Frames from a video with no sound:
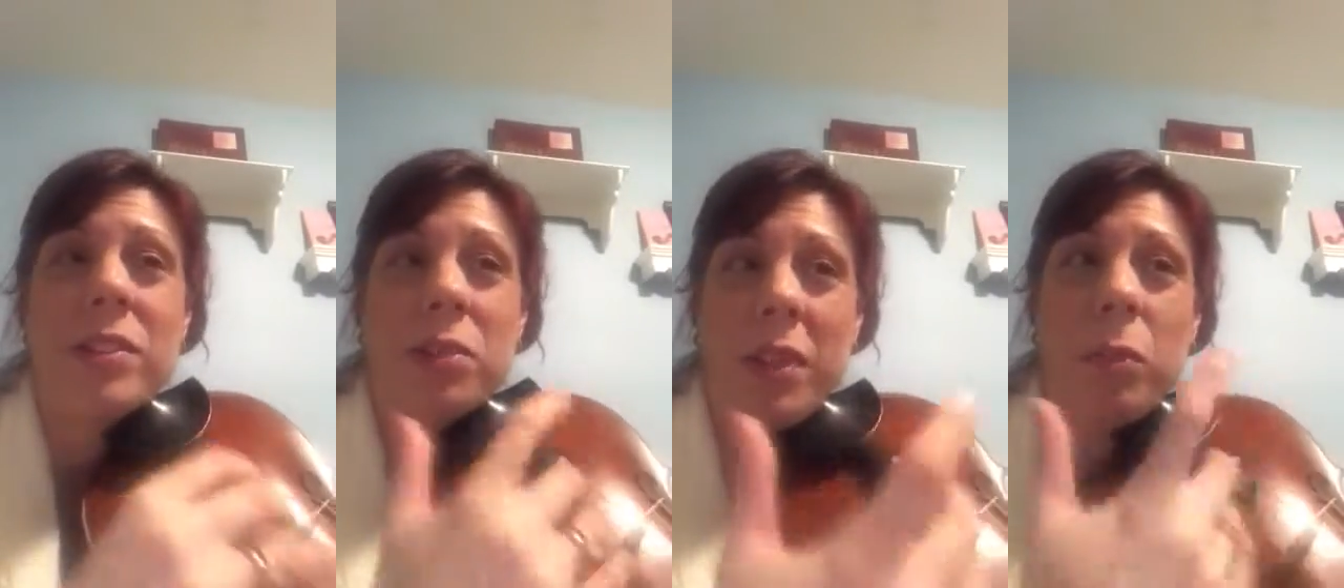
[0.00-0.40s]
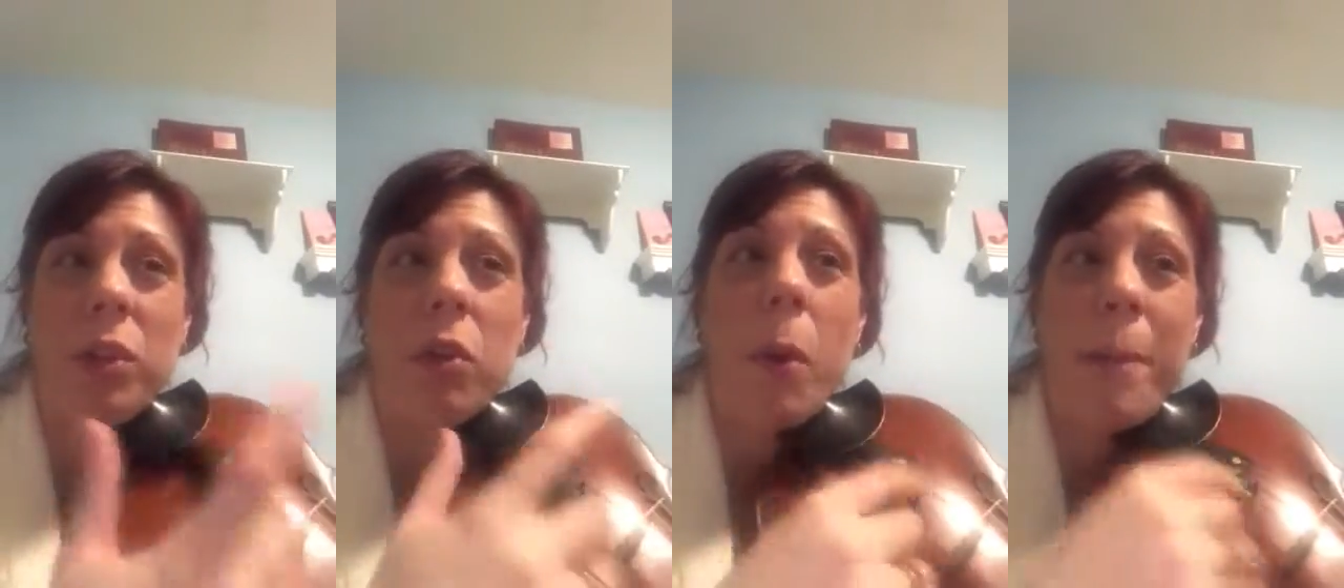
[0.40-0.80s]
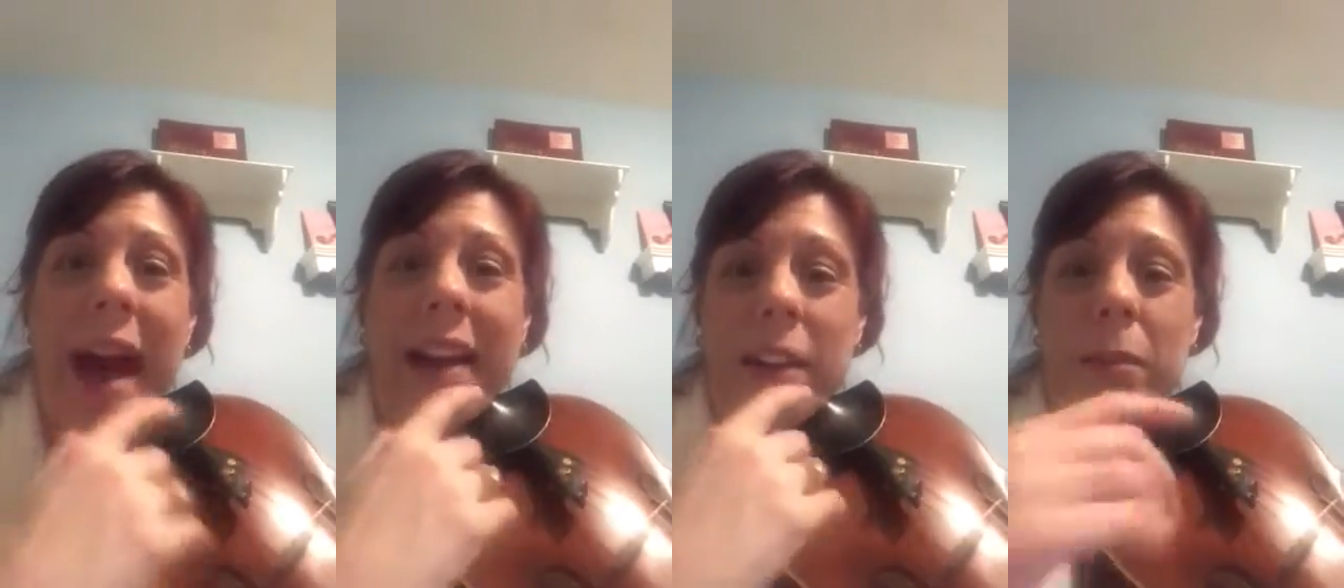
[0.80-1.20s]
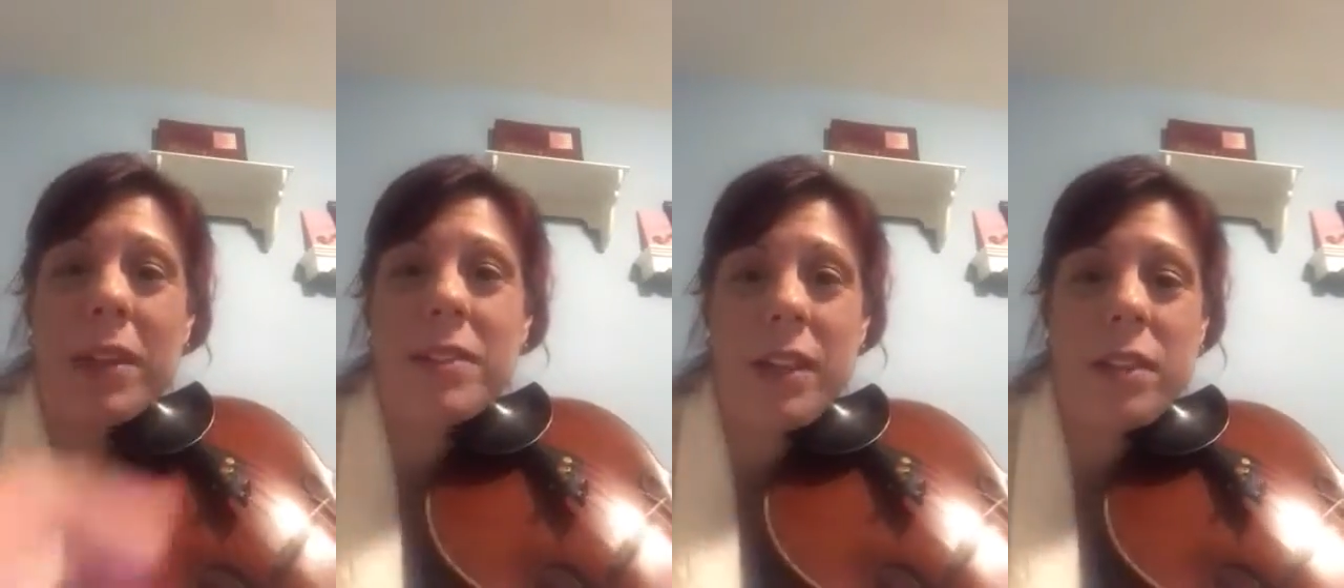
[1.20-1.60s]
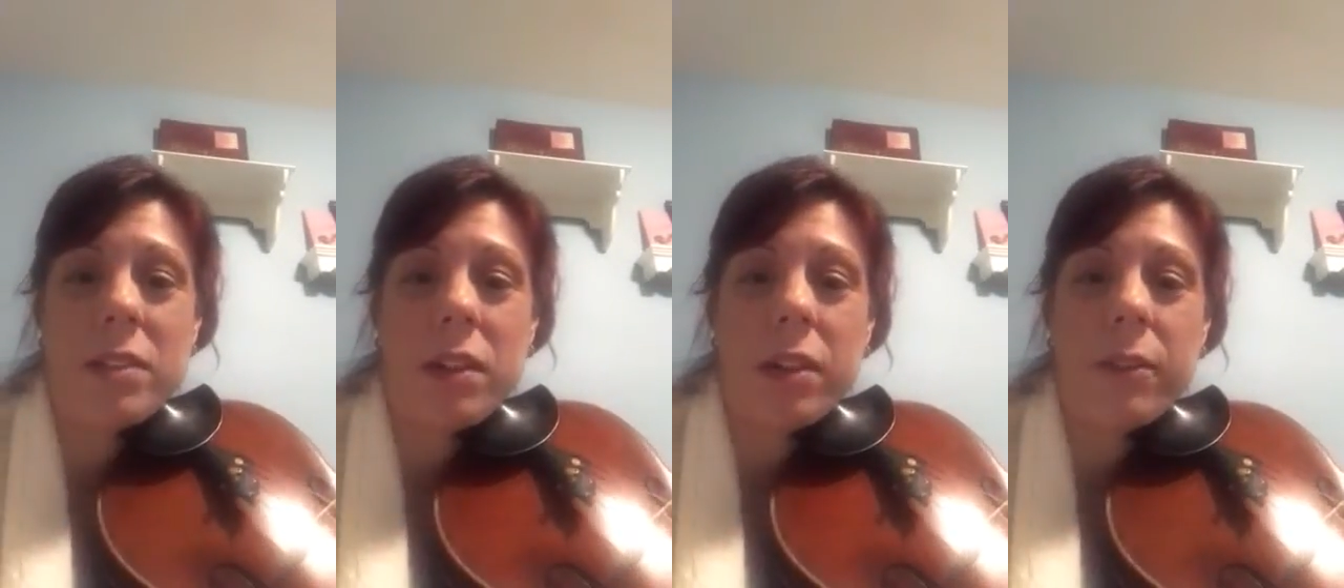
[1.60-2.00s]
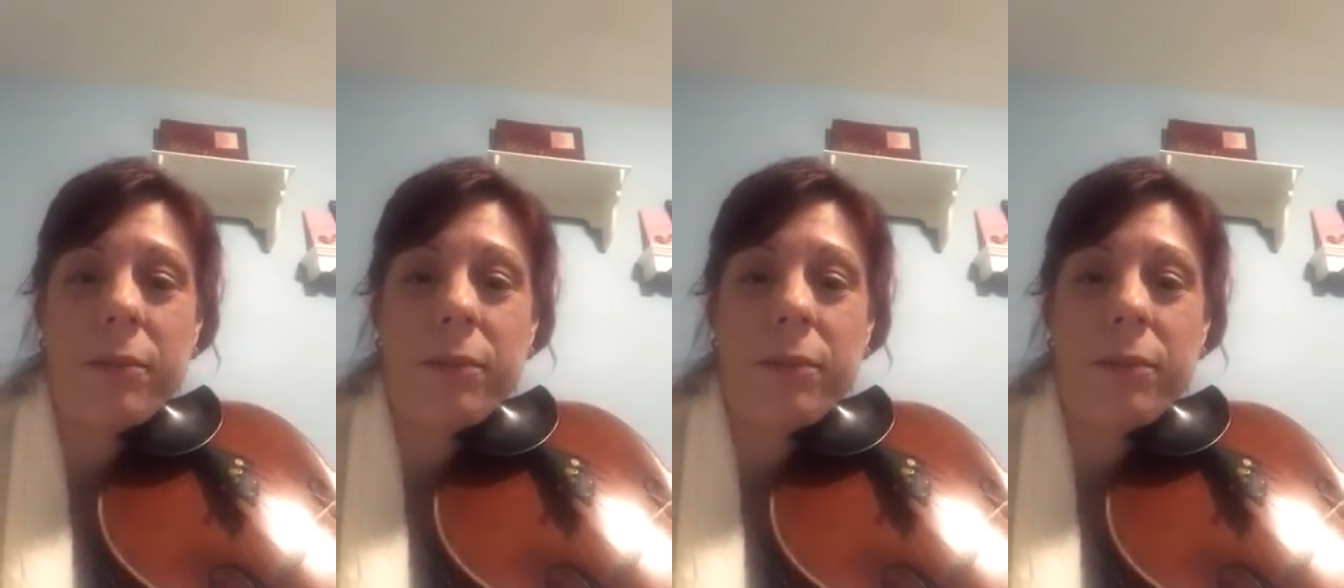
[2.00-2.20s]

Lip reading: so then when you go back, it makes it easier.